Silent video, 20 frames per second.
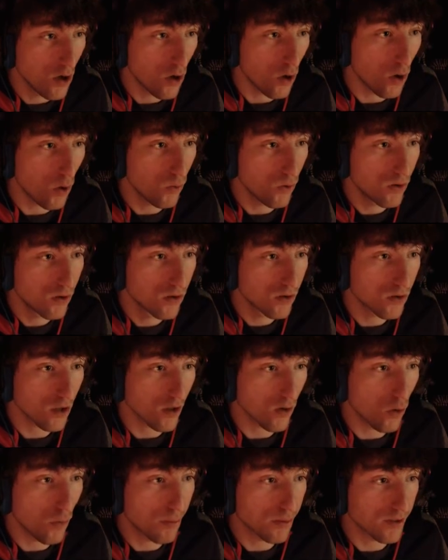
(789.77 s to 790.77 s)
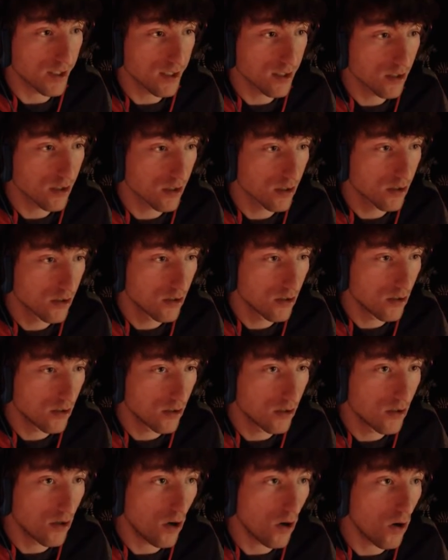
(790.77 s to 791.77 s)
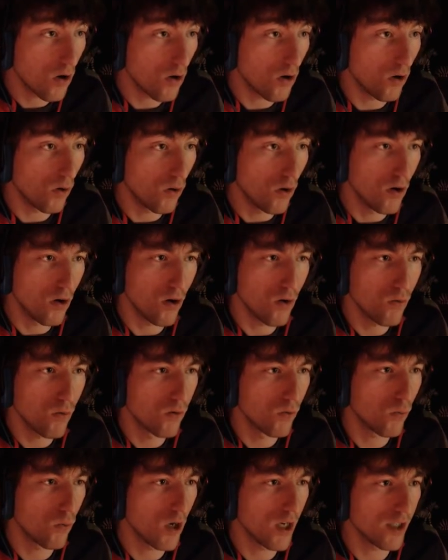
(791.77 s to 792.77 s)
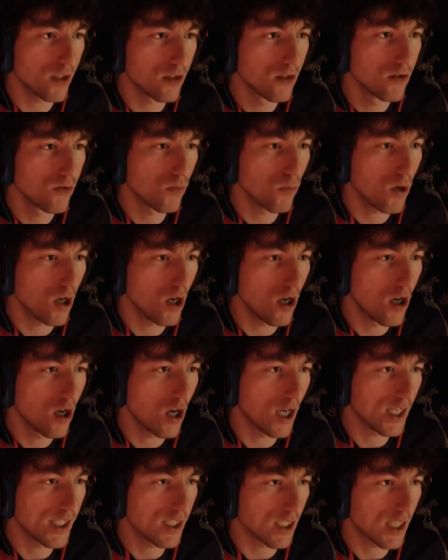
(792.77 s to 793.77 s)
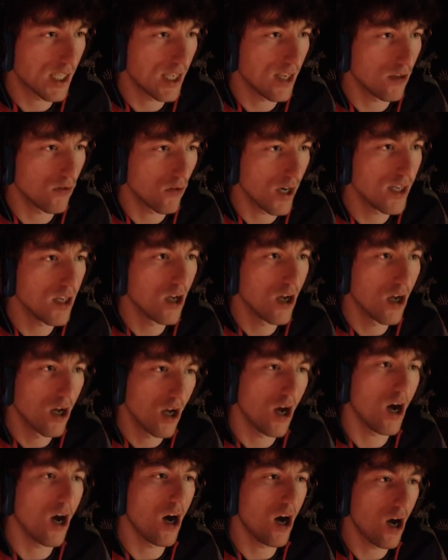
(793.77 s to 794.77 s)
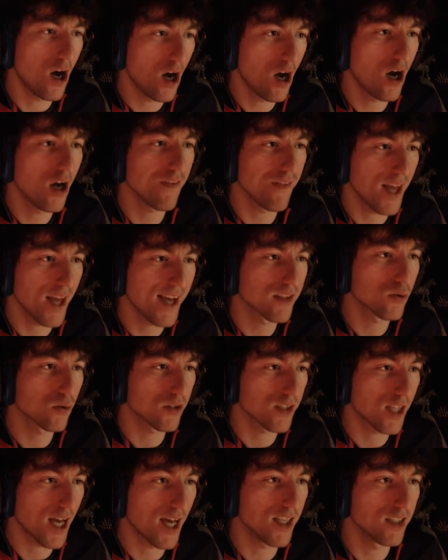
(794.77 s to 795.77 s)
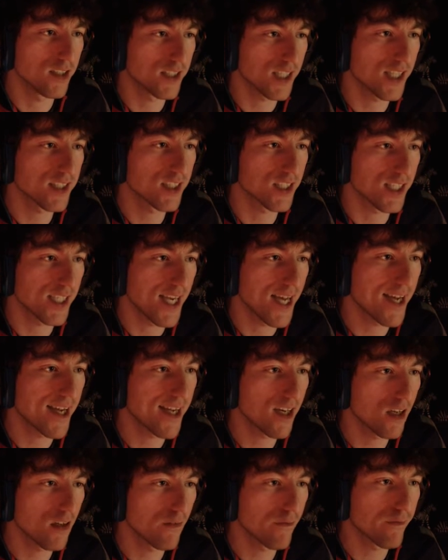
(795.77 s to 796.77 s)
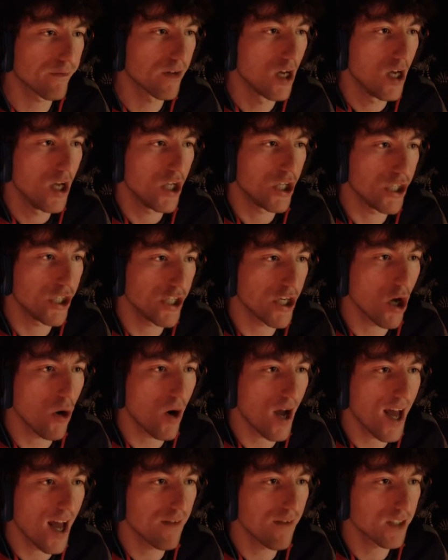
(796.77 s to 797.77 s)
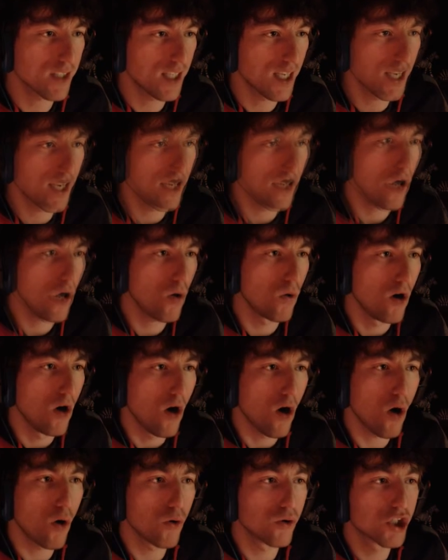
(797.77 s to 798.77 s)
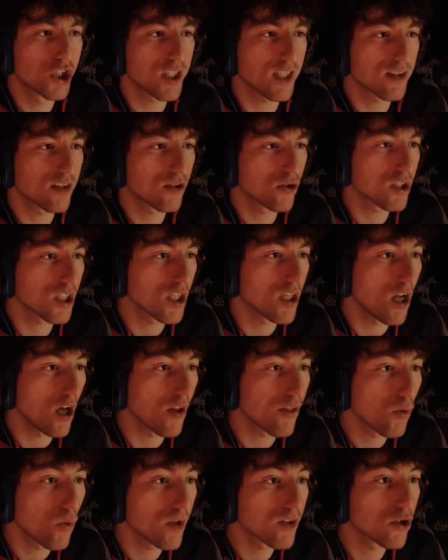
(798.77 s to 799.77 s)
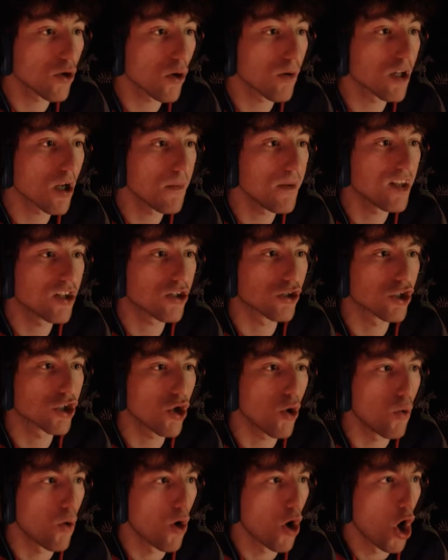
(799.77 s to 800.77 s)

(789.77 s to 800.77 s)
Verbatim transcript: Oh, I gotta open this. Oh, oh, oh, what? What? I need a key, right? Uh-huh, that's what that is. That's a negative. You don't have a key. Oh, oh shit, there's another one. Don't tell me there's two.